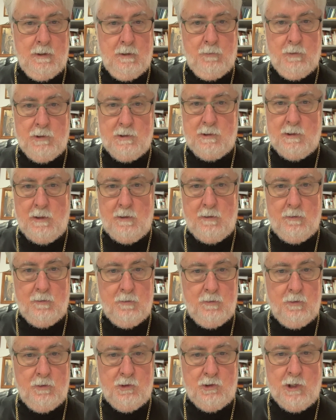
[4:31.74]
There was
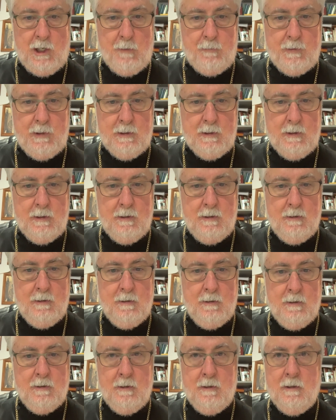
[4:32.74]
no shopping,
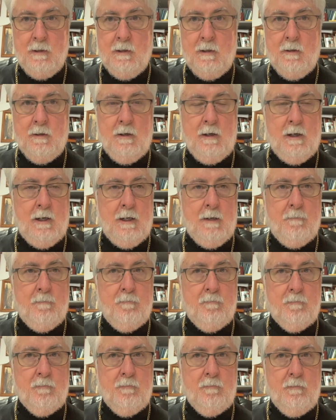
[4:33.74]

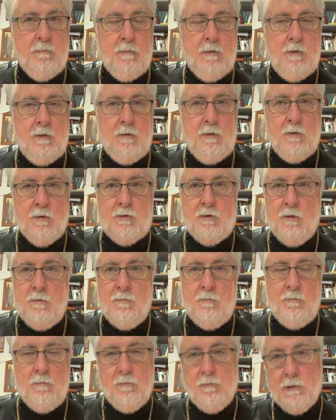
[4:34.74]
um, you
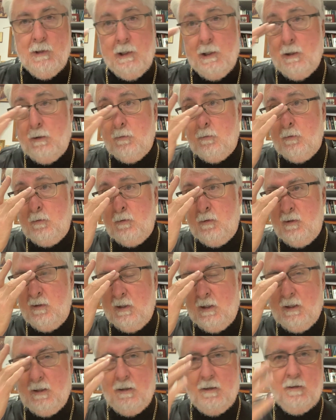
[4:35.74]
couldn't really,
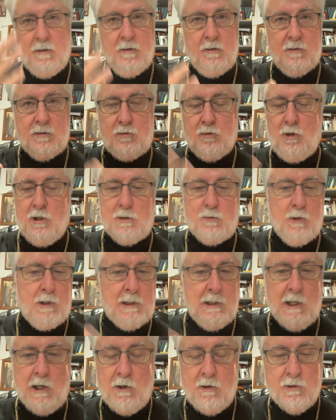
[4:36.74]
uh, stores
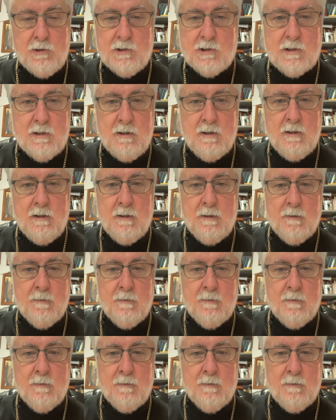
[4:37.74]
were closed.